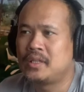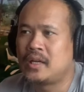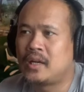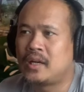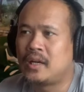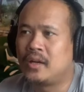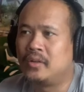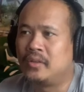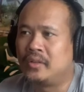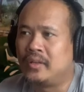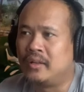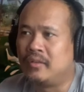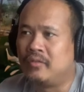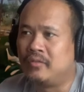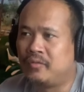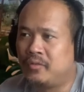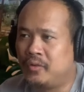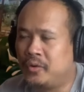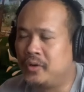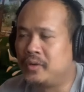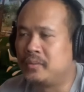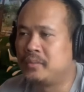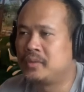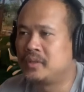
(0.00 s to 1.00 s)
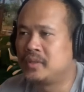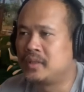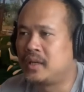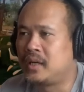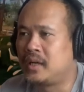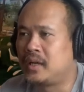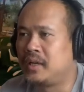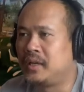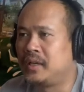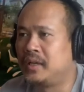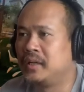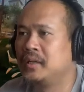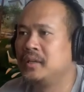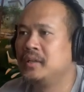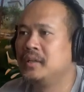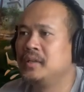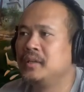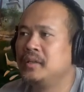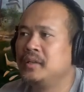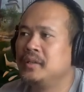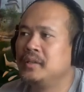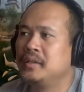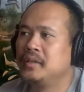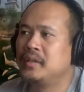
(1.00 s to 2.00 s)
accounting forms are
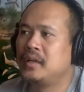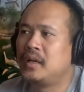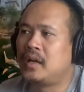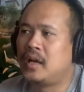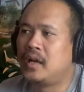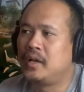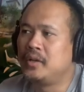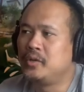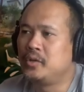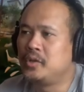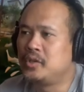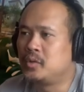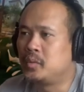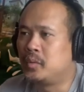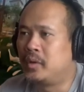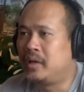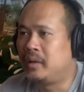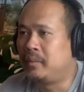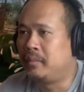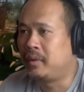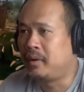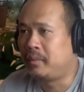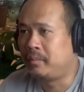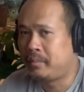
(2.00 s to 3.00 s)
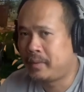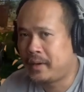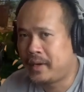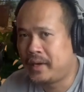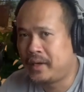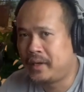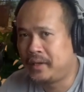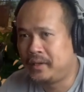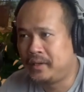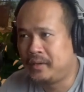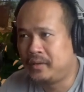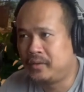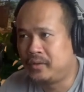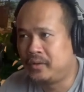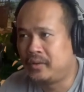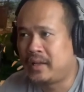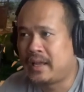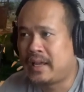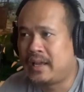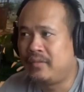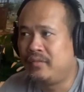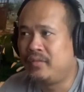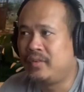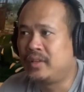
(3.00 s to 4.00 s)
usually prepared
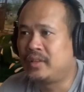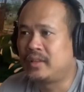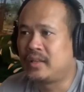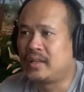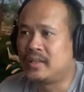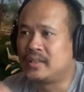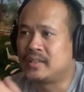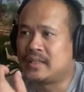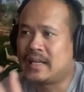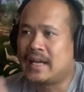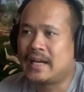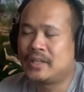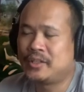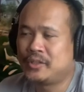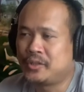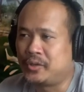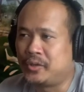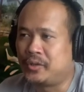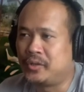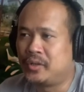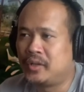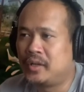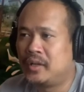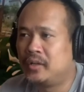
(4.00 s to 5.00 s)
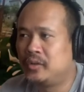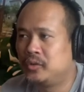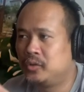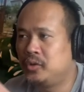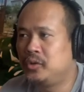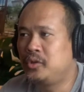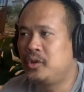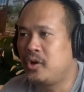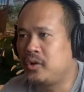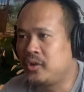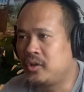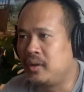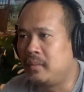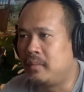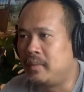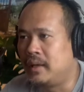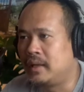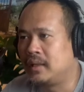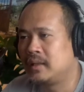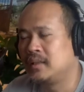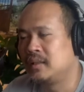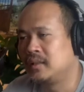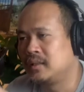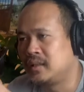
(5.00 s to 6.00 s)
on every transaction to
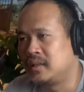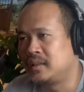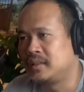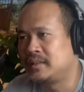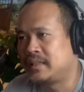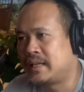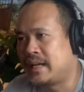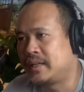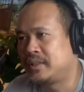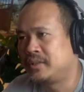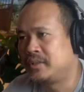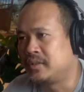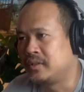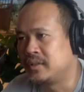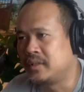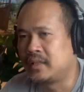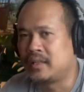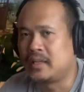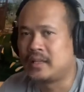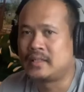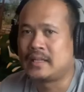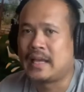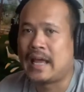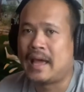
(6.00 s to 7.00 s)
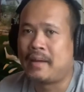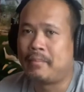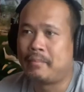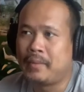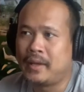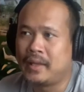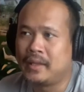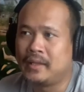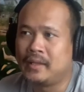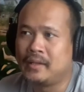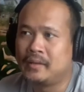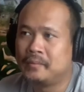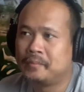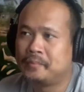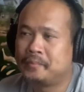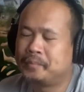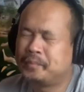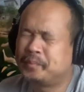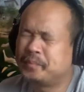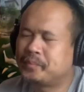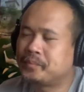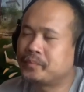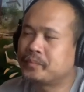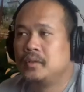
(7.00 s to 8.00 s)
document the transaction that has happened.
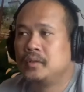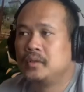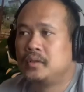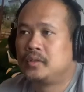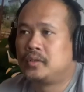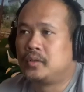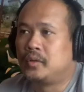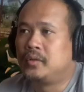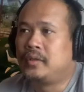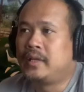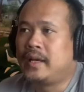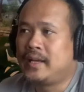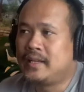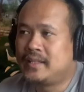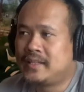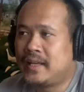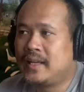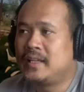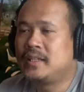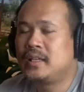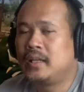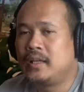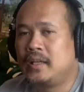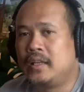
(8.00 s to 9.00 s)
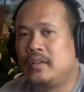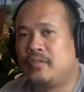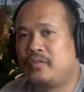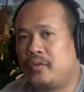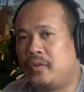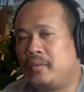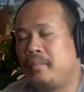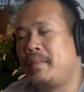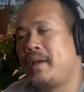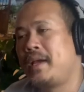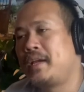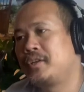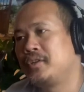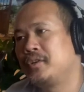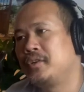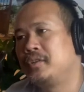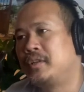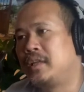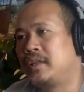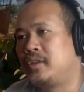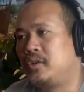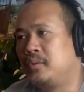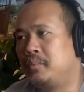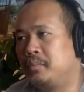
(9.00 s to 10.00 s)
So the essential
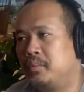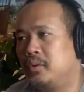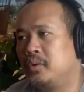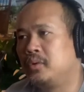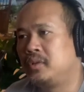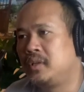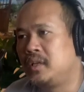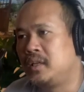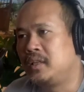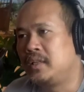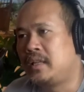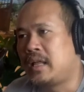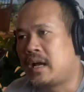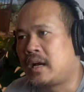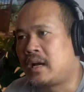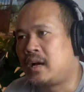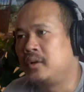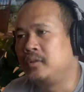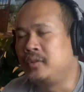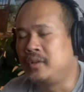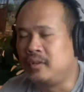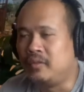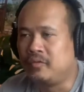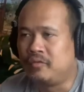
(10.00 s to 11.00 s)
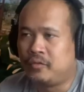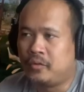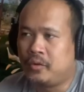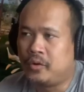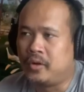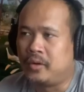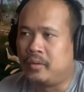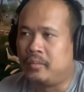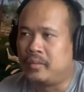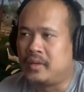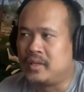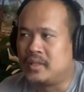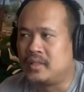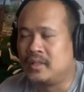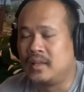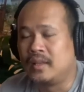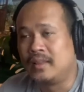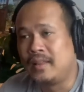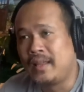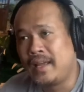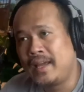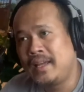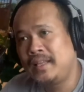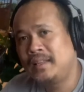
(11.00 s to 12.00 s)
information that you put in the accounting form is
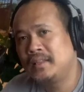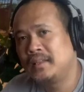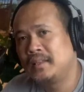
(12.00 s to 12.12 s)
the date,